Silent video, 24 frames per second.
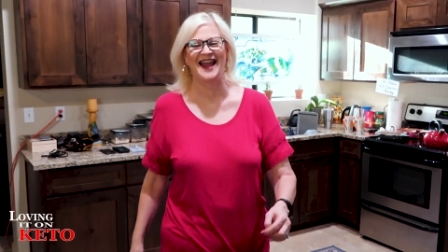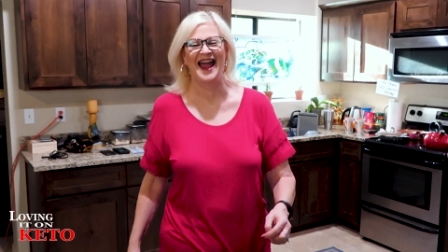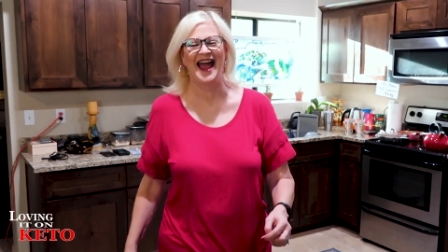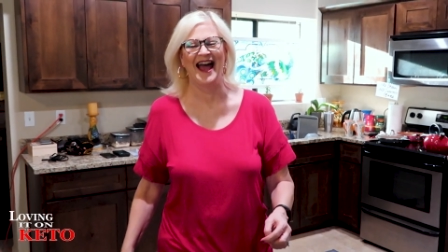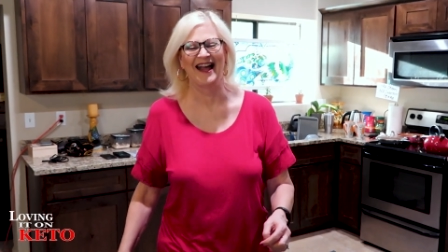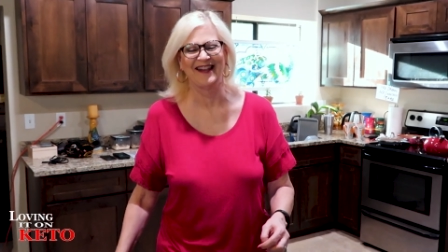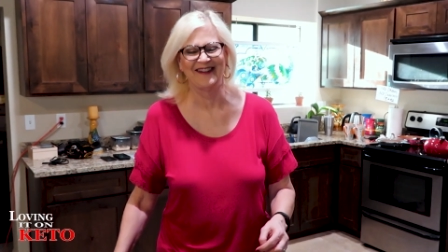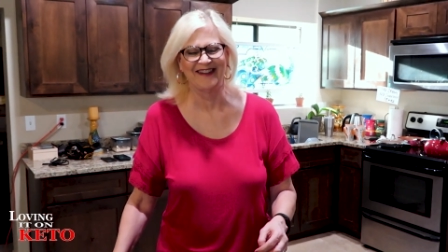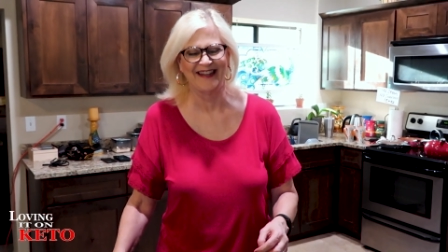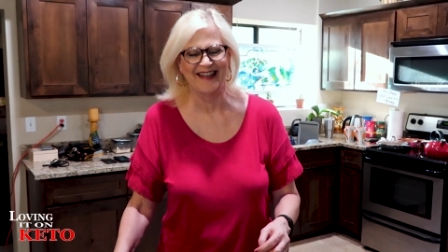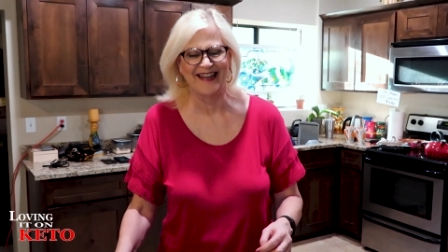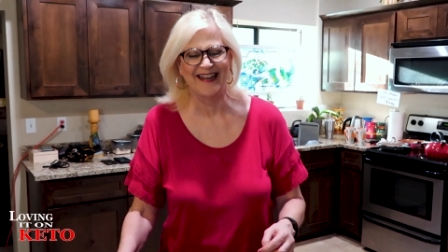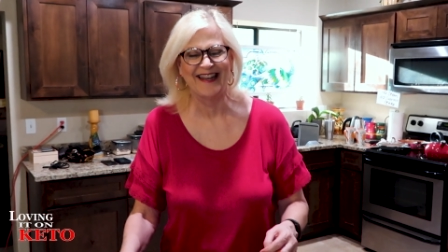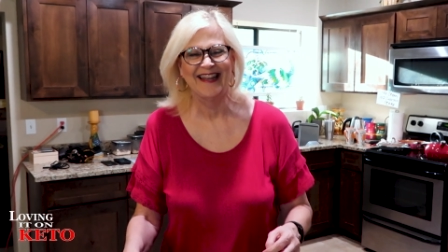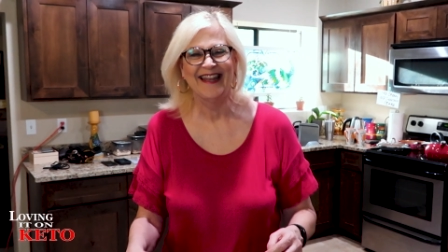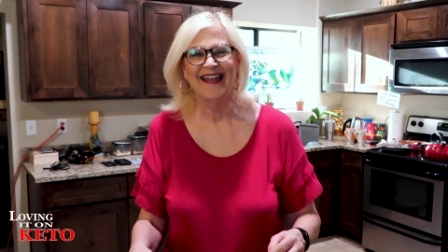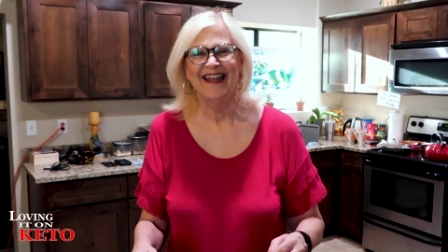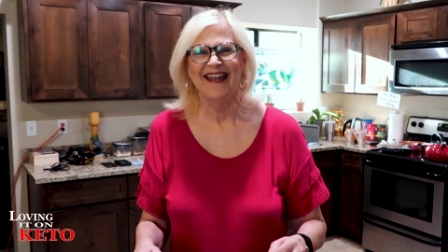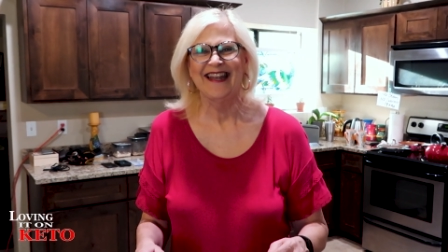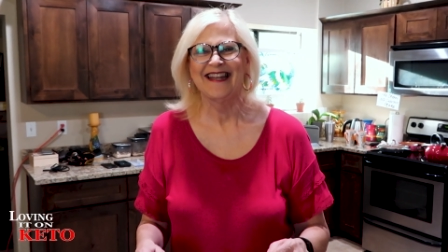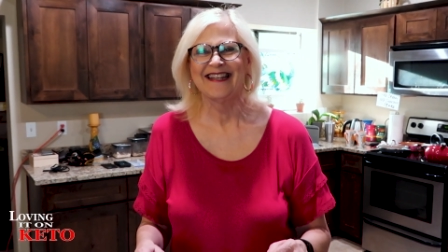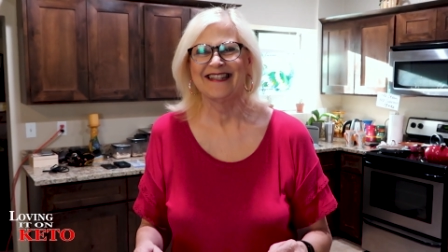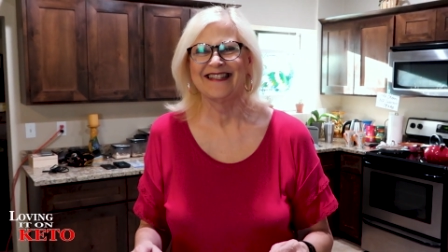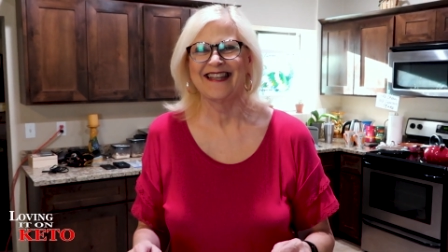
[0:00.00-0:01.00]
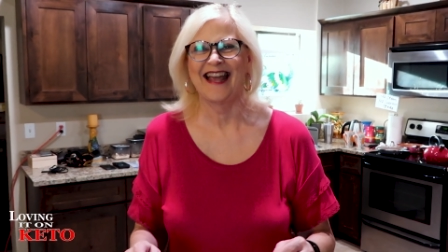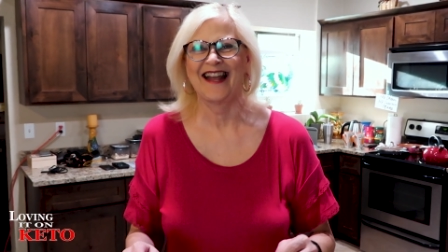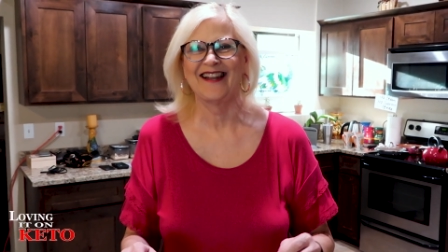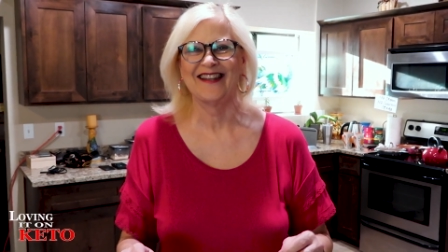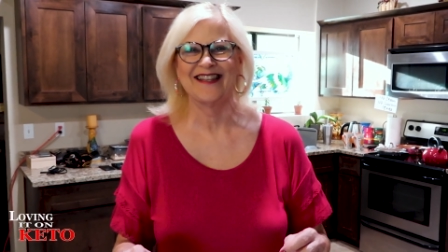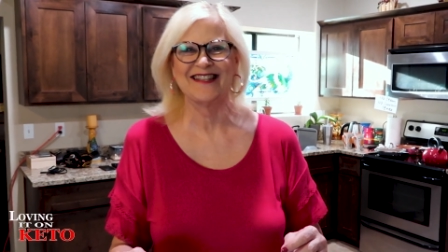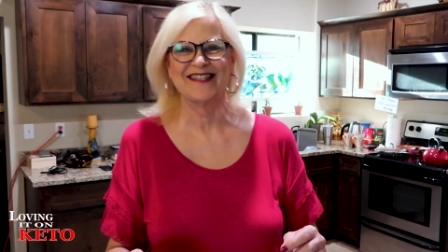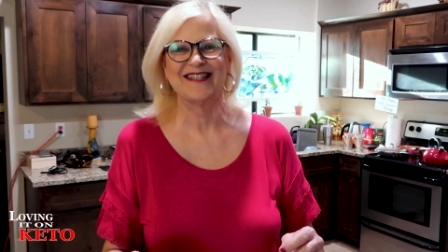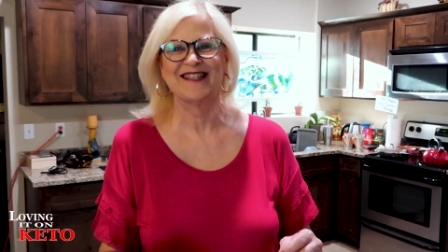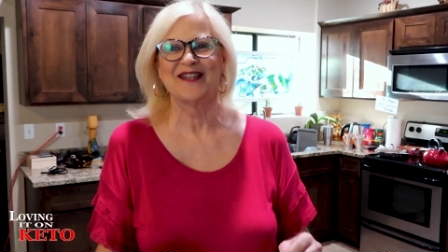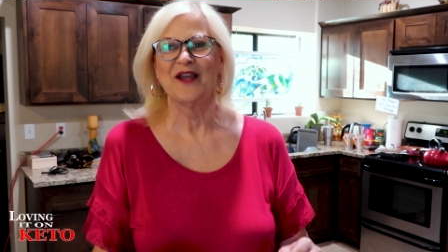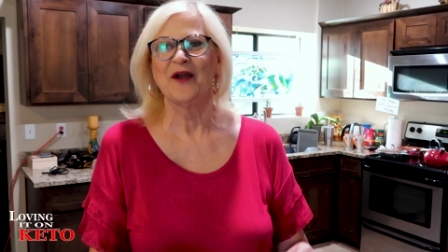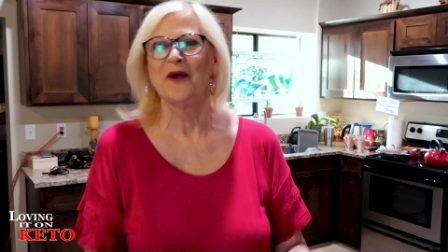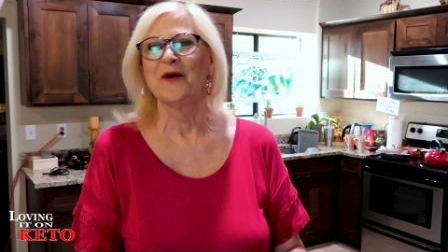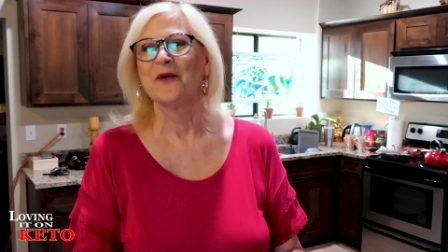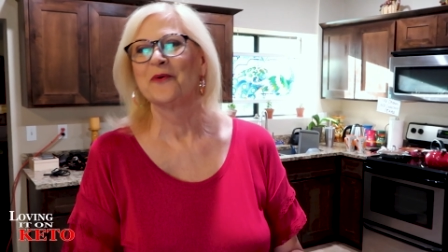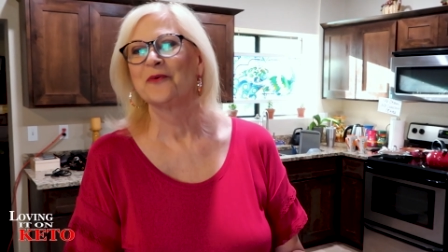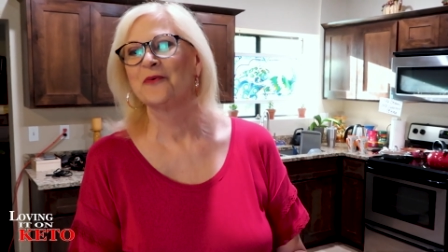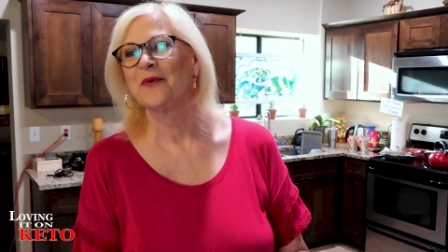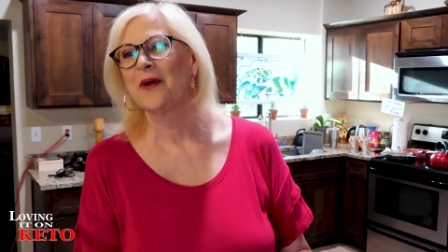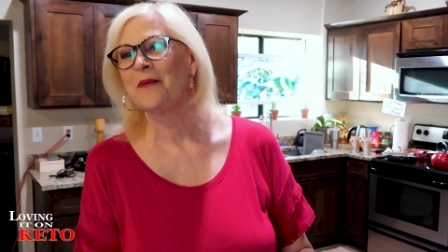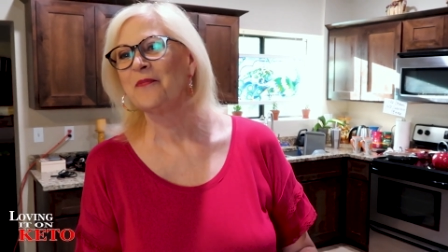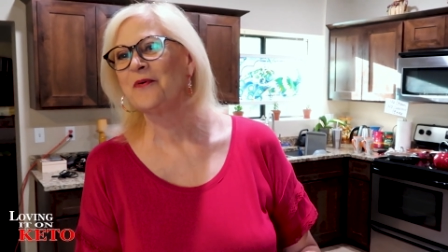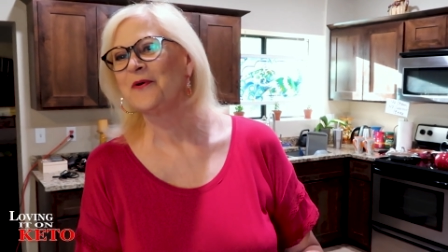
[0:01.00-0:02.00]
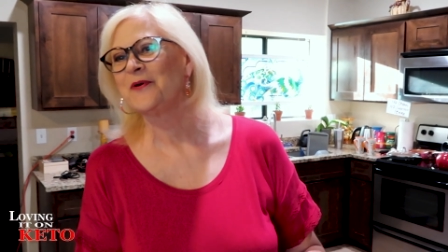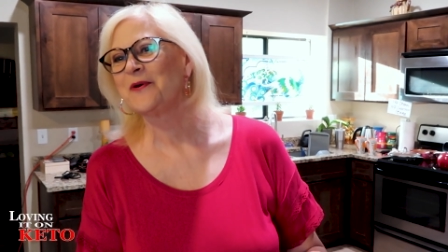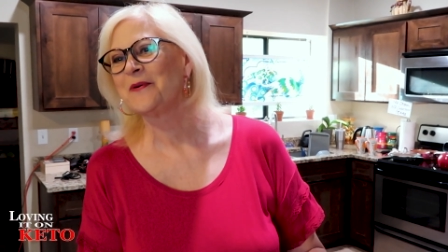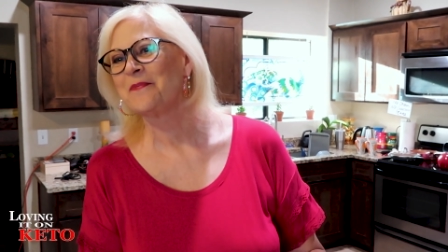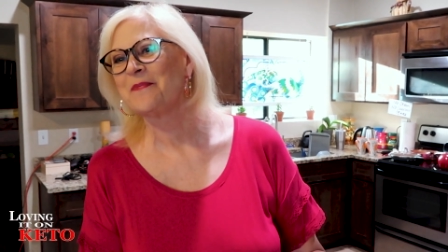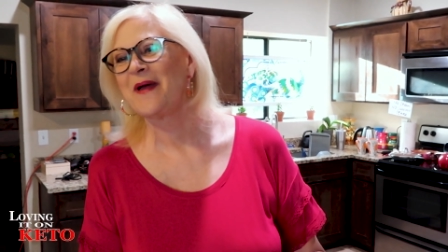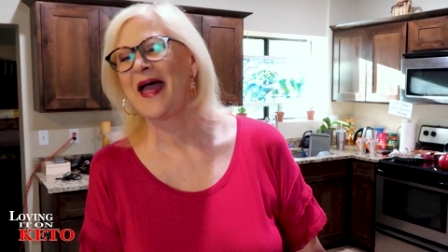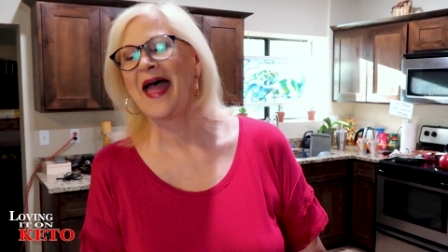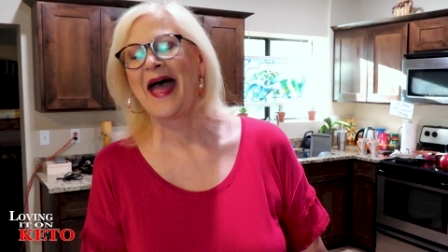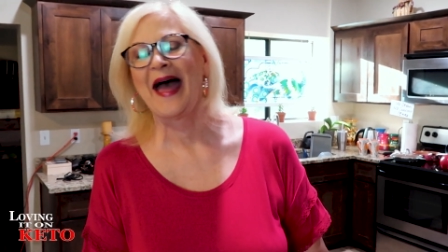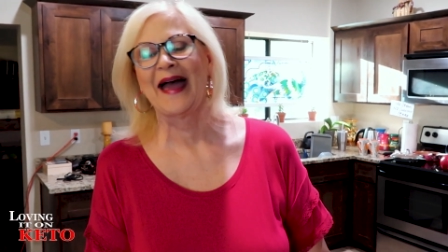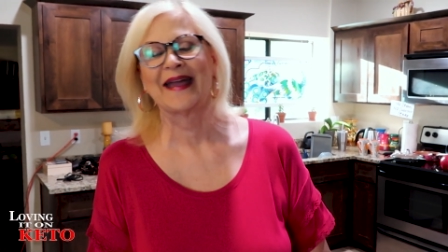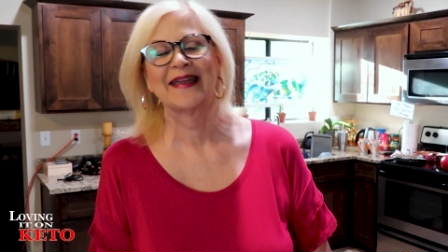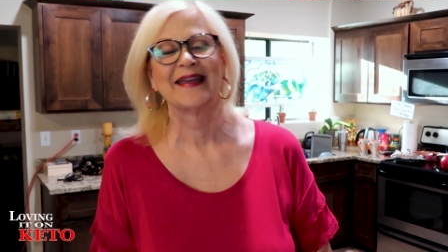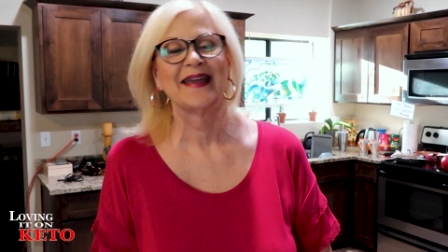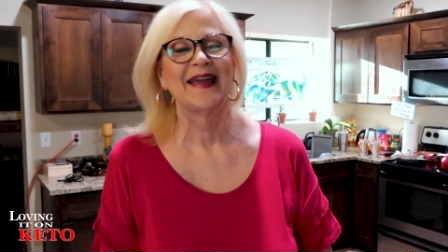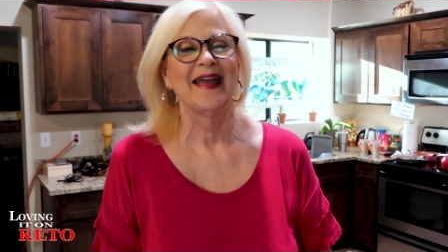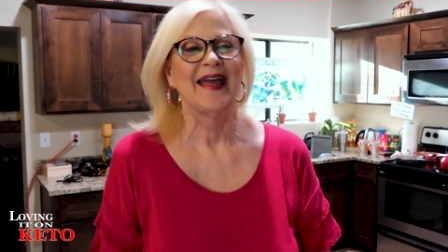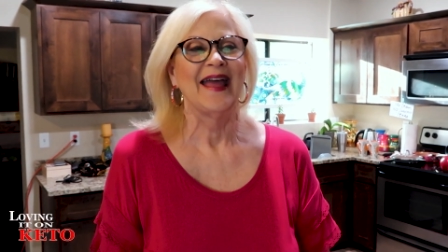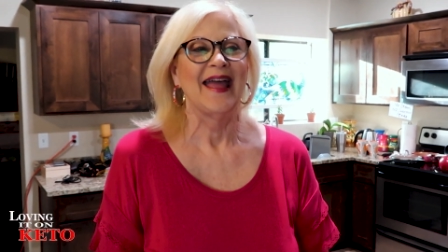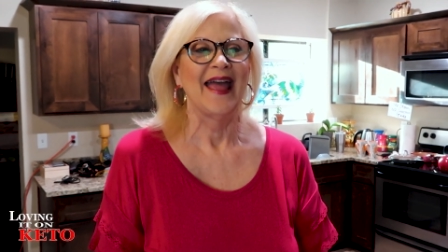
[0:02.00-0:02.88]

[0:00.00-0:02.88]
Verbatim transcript: Sally. Sally's rubbing her back.